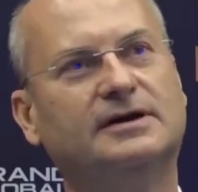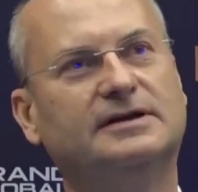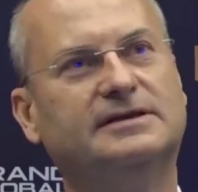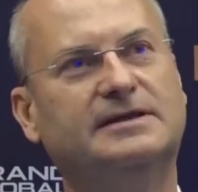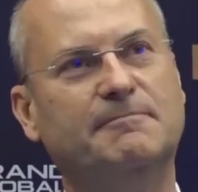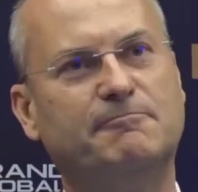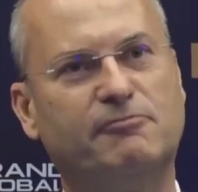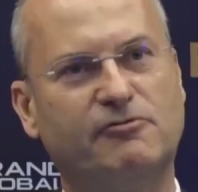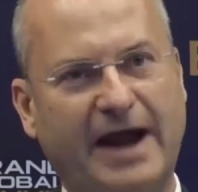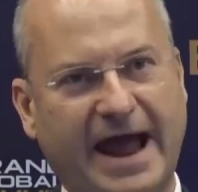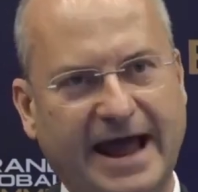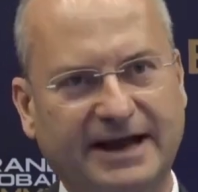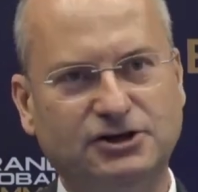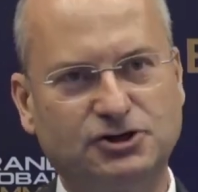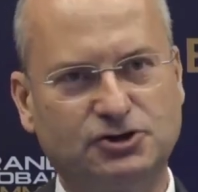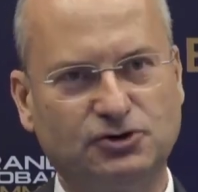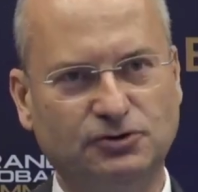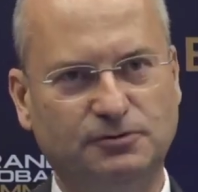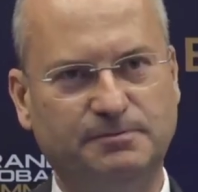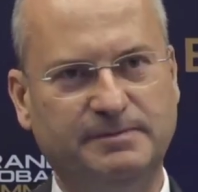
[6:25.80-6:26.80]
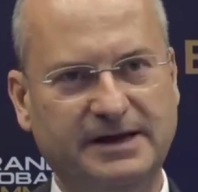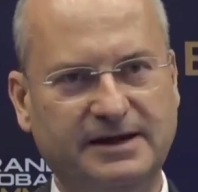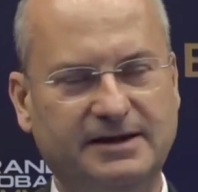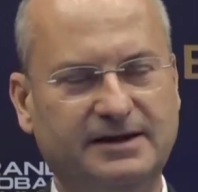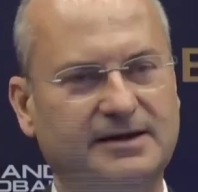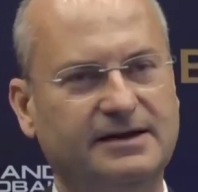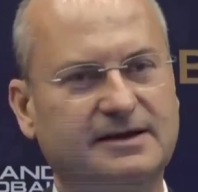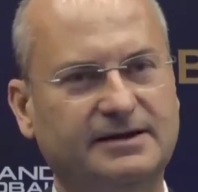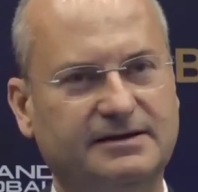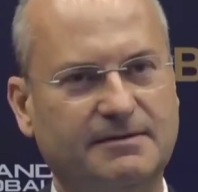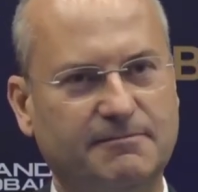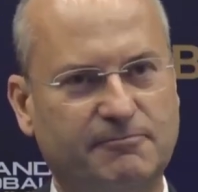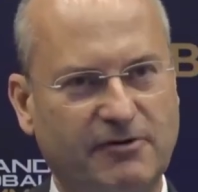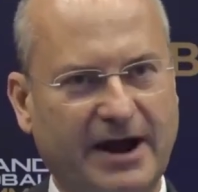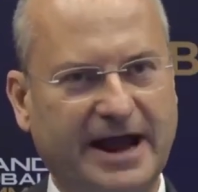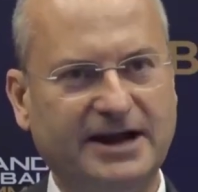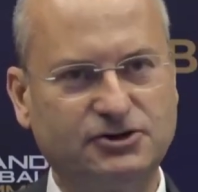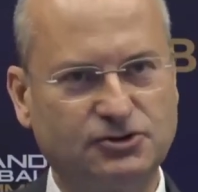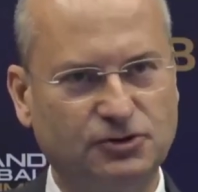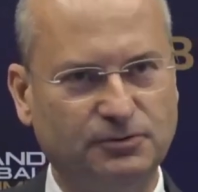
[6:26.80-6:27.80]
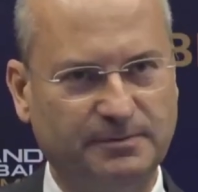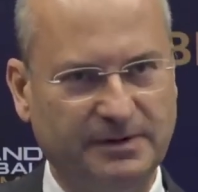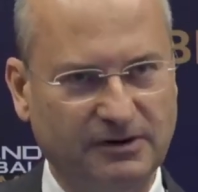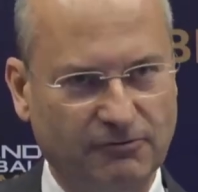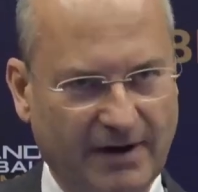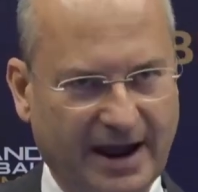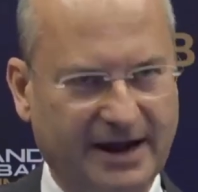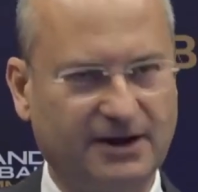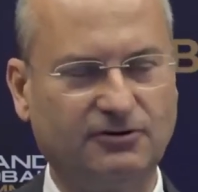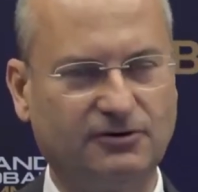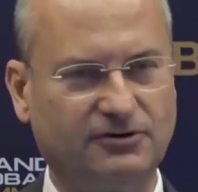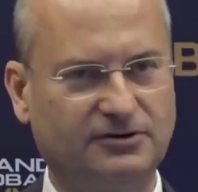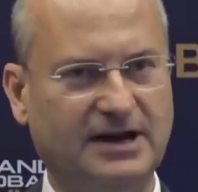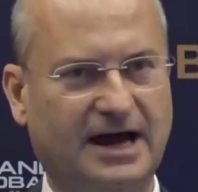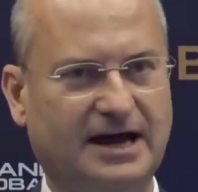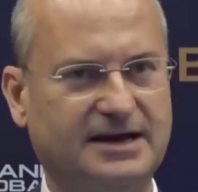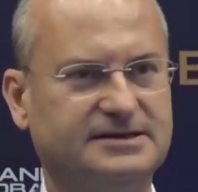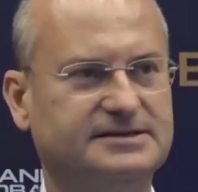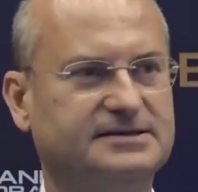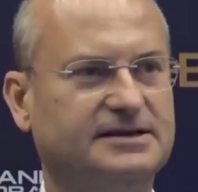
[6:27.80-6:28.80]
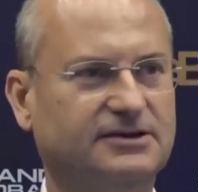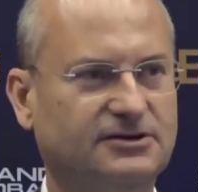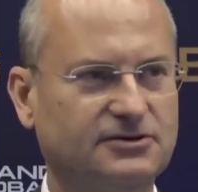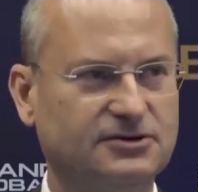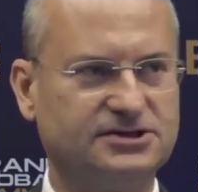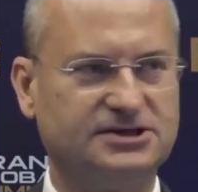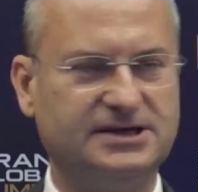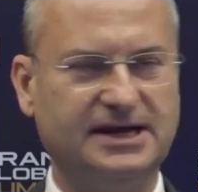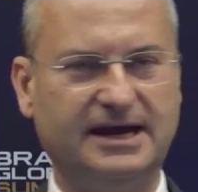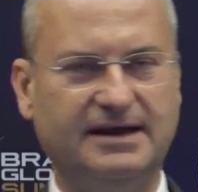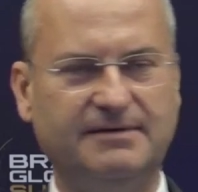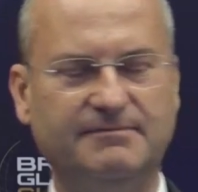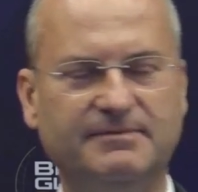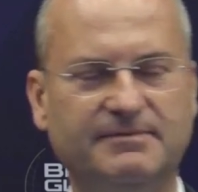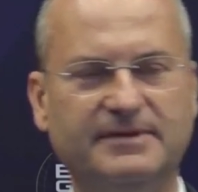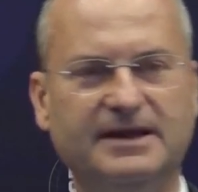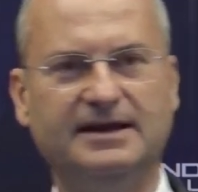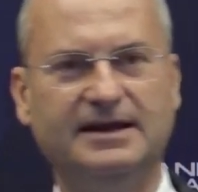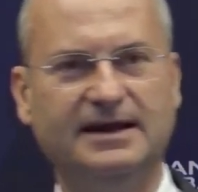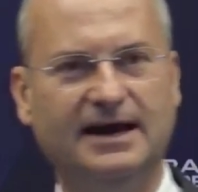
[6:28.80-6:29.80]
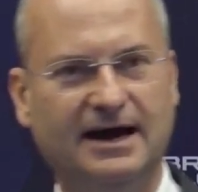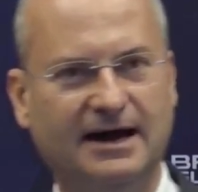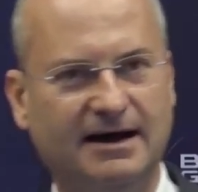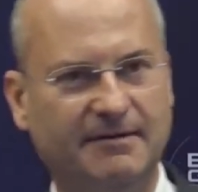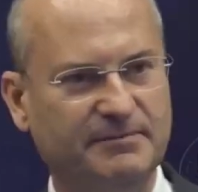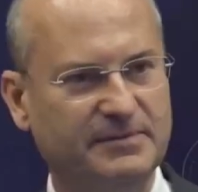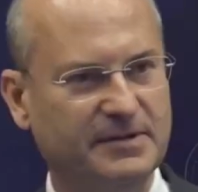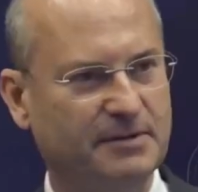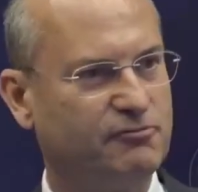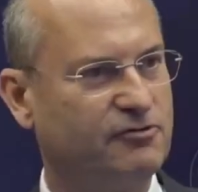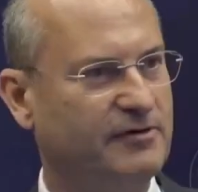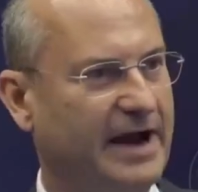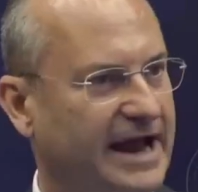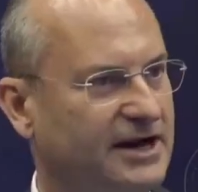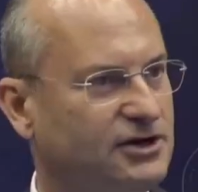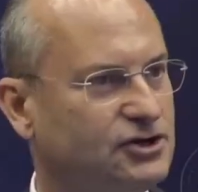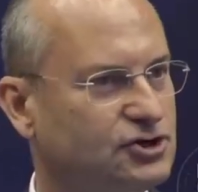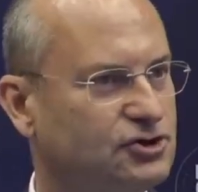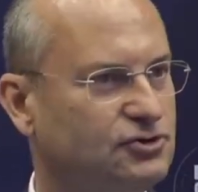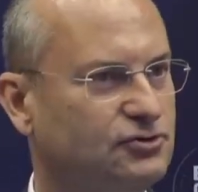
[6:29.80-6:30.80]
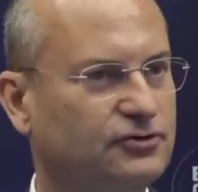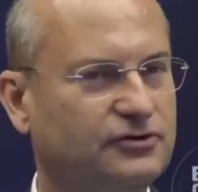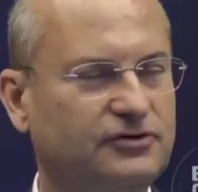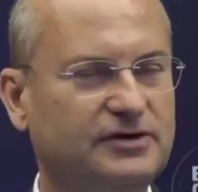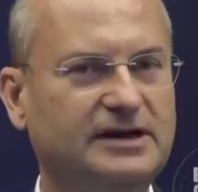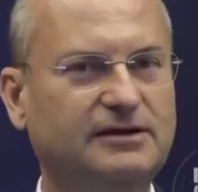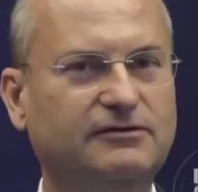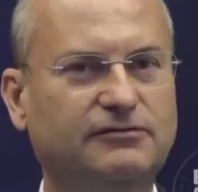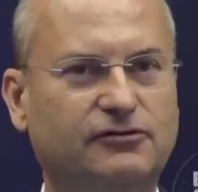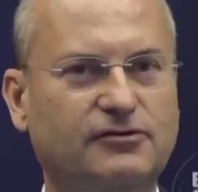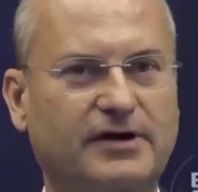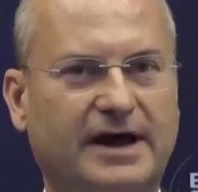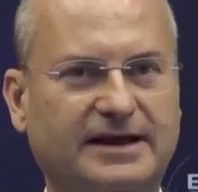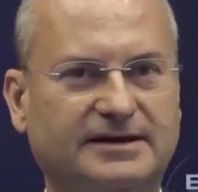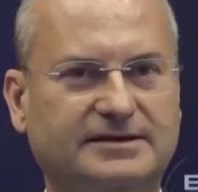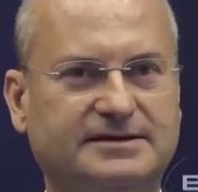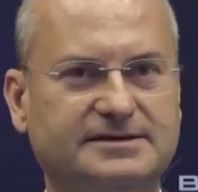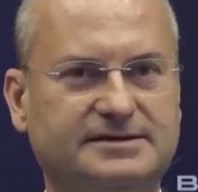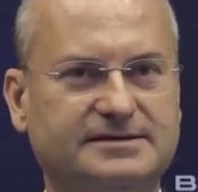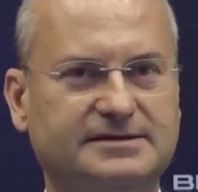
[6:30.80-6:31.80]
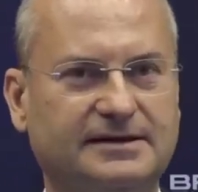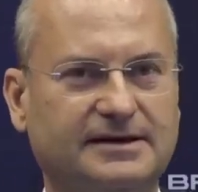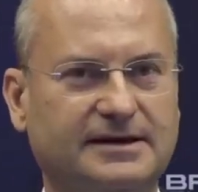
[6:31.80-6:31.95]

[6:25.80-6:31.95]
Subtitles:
the brand should be, the brand should be recognized, that you say brand should influence